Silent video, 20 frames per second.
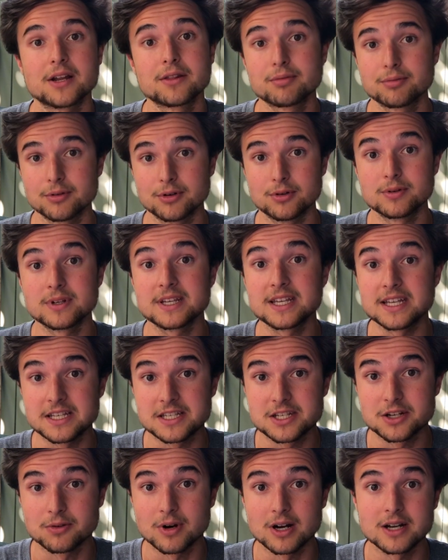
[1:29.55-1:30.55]
through
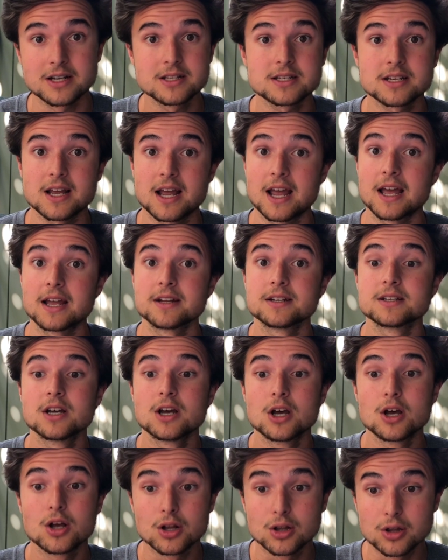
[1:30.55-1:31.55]
easy runs and
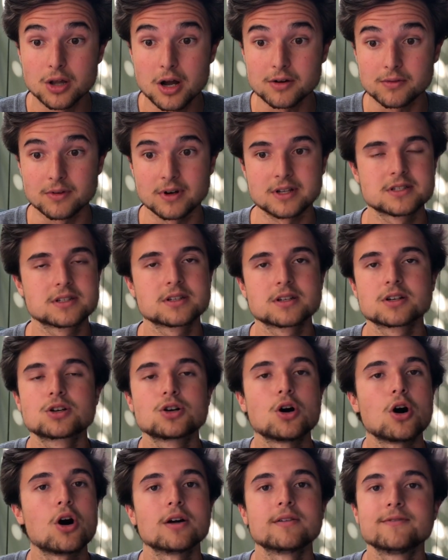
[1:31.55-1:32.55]
long runs,
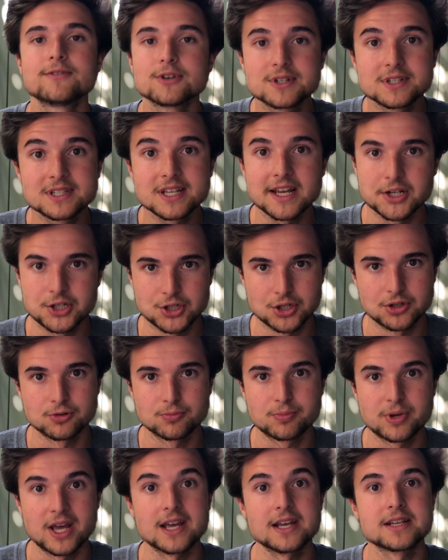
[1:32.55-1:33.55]
conversational
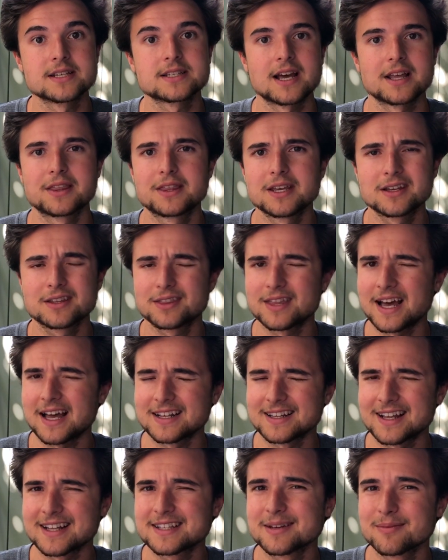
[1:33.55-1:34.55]
pace. I think
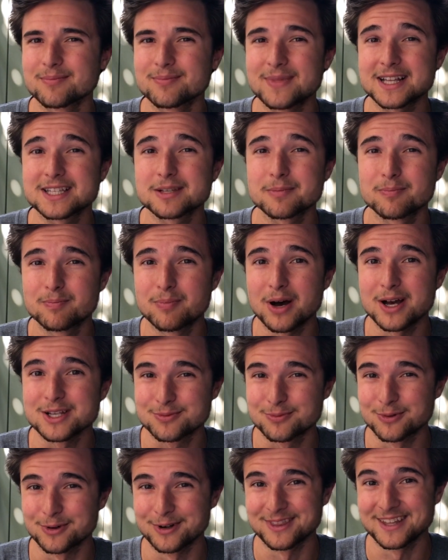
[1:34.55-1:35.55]
that's a
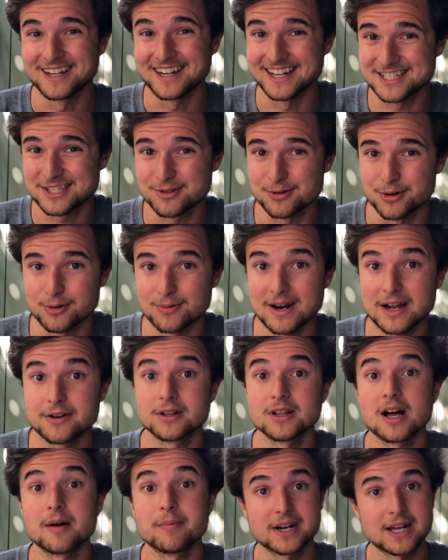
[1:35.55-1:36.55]
buzzword that gets thrown around
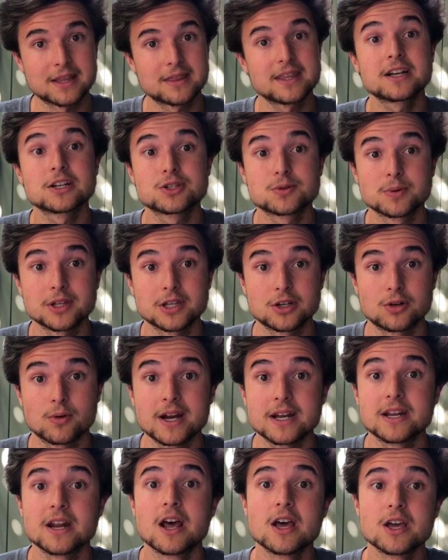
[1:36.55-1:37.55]
a lot, but I think it's really
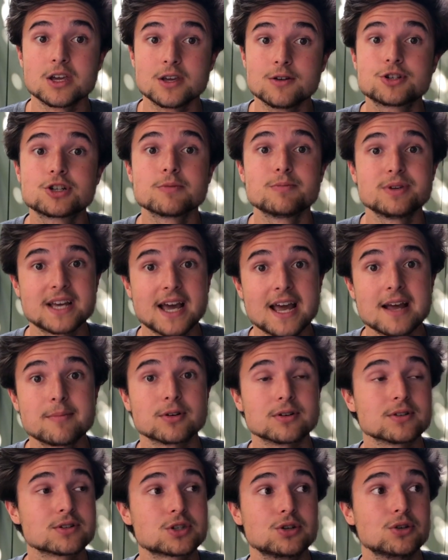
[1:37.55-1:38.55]
great. You should be
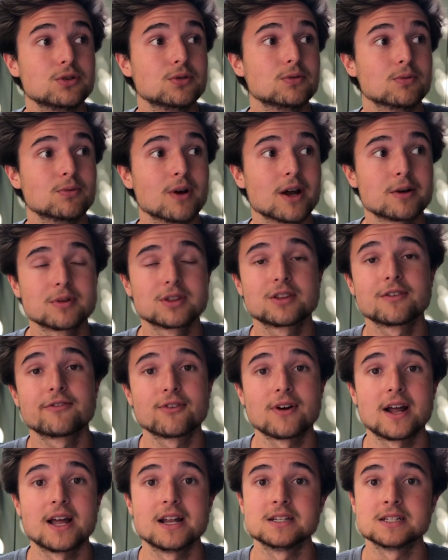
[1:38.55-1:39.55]
able to run with a
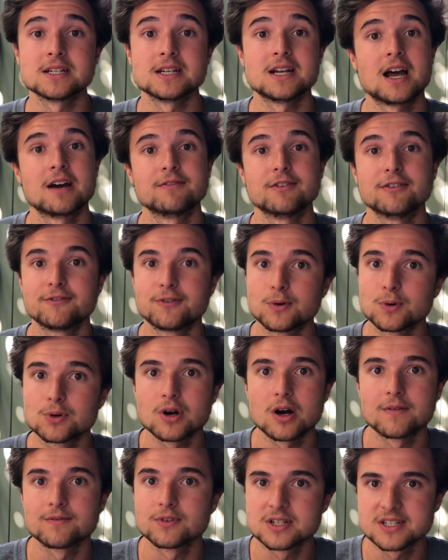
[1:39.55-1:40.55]
friend and have a full
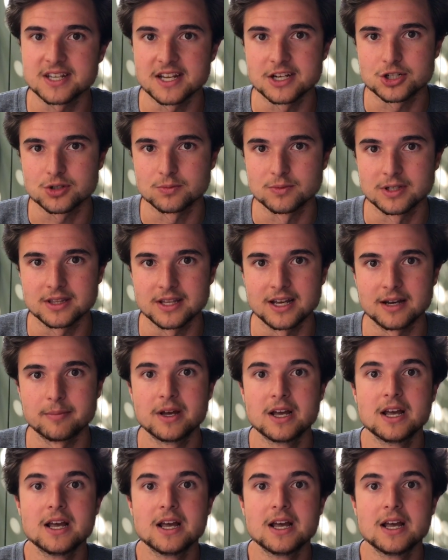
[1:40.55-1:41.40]
conversation with them